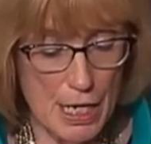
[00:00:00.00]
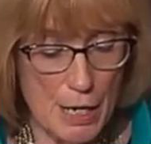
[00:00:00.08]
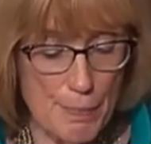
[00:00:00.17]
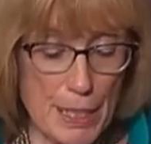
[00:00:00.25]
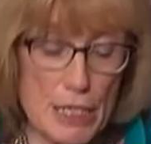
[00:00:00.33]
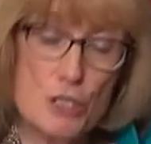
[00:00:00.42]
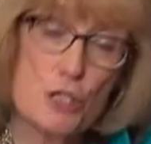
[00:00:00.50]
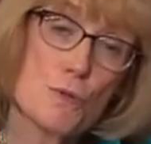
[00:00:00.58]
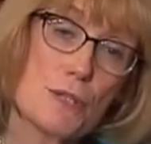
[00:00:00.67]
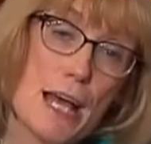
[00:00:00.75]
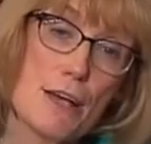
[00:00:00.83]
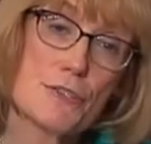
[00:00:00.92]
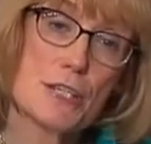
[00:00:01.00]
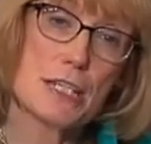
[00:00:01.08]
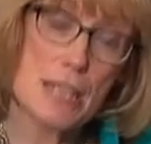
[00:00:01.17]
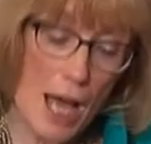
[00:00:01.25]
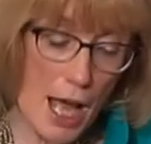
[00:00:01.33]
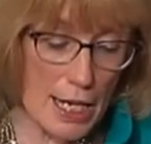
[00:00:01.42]
But in
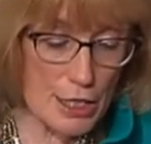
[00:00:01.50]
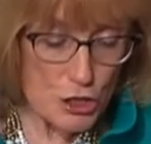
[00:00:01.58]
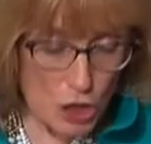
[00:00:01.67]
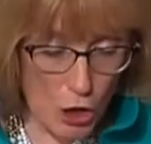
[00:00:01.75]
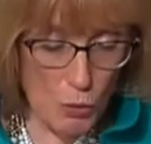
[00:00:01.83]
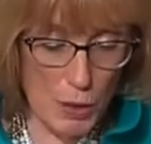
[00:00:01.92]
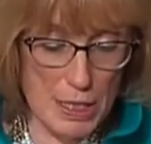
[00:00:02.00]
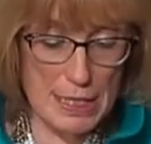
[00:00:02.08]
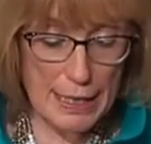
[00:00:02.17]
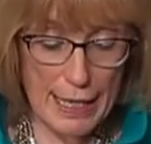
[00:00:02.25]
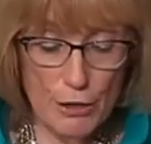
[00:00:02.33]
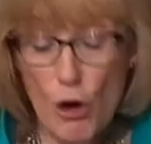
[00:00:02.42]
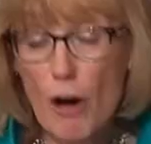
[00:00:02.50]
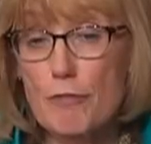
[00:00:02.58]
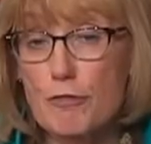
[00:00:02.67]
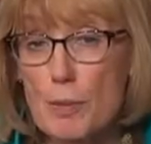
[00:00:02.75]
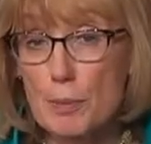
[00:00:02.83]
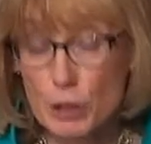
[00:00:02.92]
2009, Jo was laid
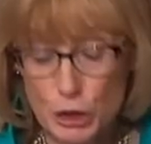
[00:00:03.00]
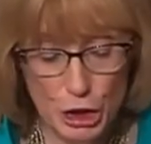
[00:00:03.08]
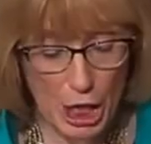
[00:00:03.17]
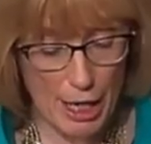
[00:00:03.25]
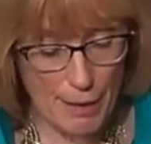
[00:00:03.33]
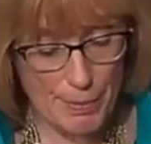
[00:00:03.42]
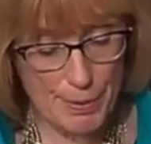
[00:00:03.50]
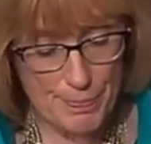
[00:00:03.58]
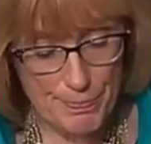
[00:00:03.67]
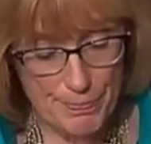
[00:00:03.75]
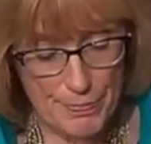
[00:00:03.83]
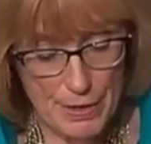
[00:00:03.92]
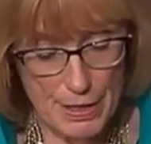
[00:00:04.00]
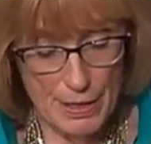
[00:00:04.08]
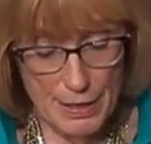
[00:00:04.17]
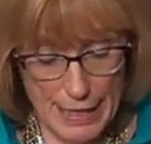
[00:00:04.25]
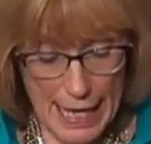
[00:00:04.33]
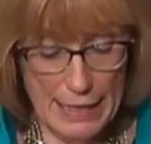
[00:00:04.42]
off from her job,
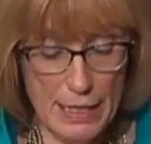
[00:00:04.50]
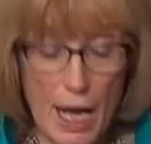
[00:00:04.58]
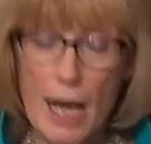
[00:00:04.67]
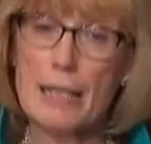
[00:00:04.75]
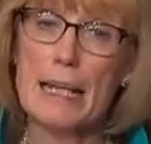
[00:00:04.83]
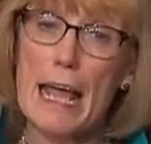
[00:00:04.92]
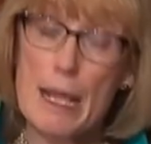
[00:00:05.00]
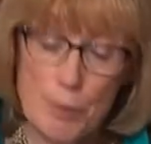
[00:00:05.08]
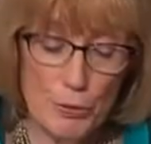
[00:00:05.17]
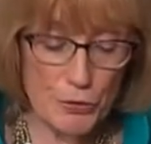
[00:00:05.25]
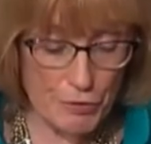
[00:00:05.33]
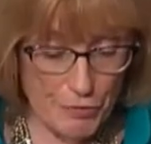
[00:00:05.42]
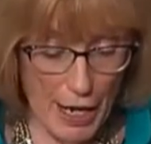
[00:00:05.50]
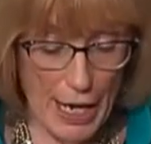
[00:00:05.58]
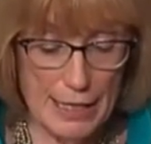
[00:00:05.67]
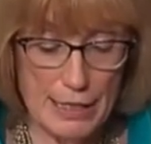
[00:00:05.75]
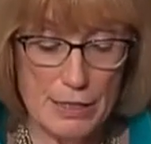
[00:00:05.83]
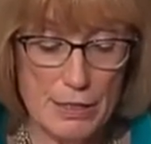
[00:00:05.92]
then unable to
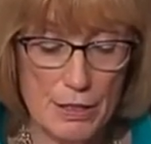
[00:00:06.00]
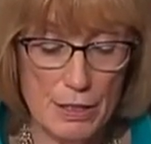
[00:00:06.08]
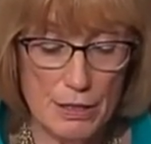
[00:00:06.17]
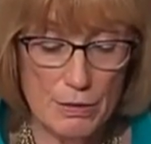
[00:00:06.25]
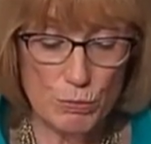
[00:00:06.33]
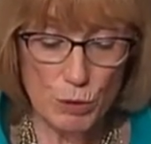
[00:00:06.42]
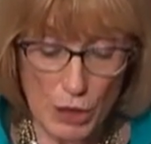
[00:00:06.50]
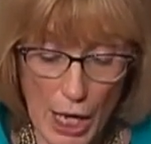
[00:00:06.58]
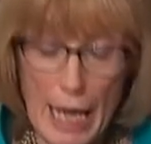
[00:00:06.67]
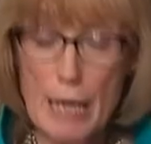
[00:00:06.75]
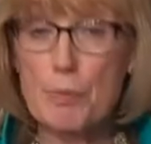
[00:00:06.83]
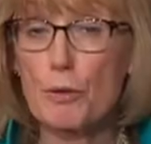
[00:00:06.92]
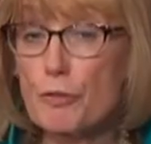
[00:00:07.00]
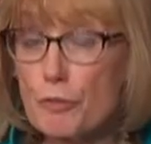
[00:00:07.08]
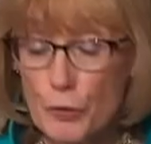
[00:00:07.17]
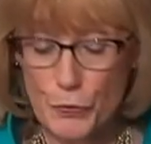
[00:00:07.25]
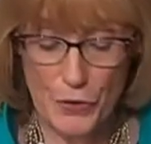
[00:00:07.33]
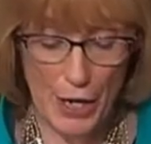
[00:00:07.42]
find reliable
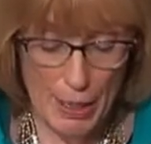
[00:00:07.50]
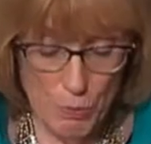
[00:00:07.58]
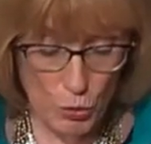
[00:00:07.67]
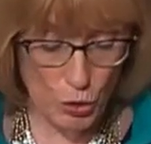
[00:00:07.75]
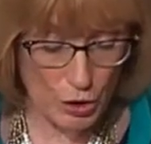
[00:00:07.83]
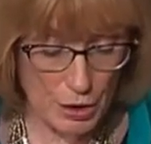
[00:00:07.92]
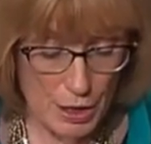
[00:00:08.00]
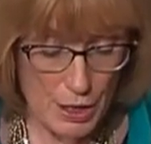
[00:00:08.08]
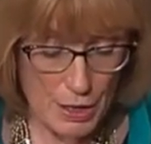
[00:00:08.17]
full-time work.